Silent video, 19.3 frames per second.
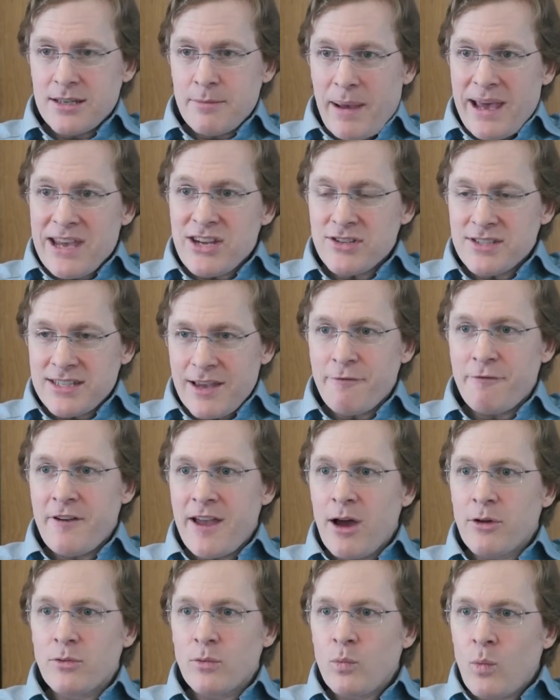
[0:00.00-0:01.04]
Patients have
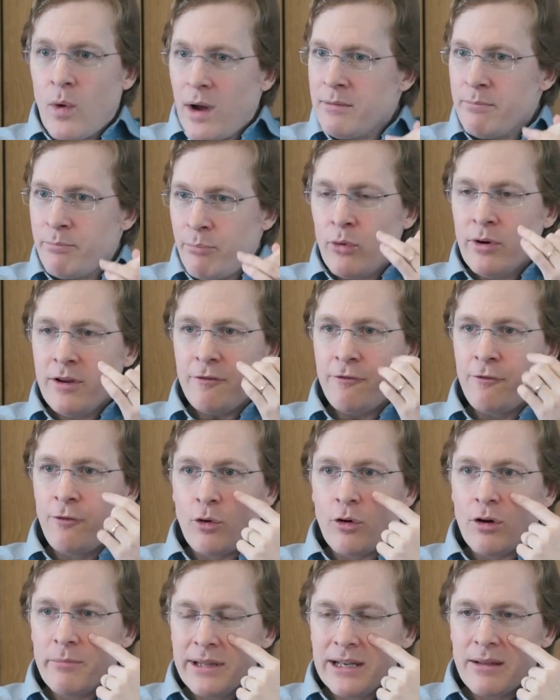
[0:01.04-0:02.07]
found
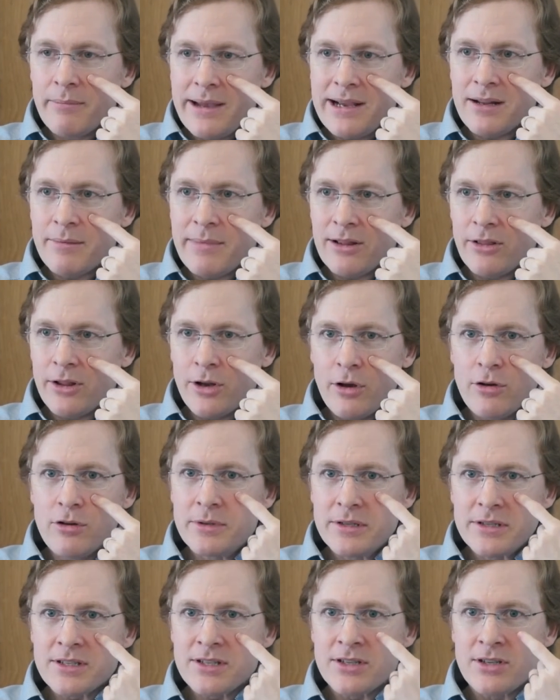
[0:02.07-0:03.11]
1.4 millimeter
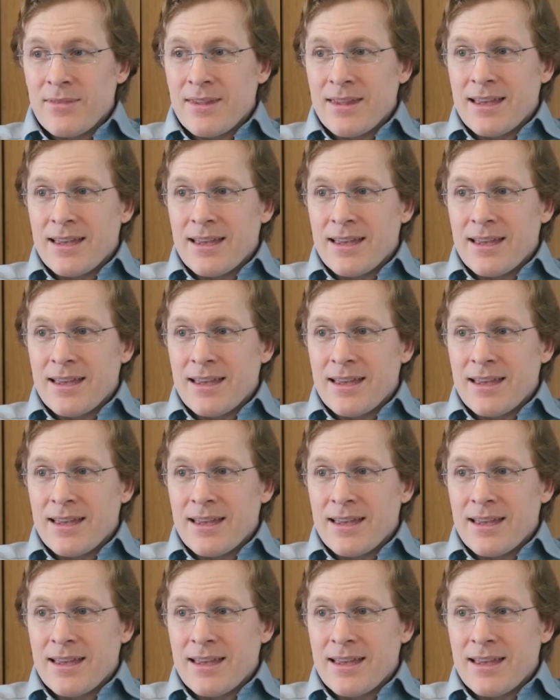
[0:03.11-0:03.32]
melanomas.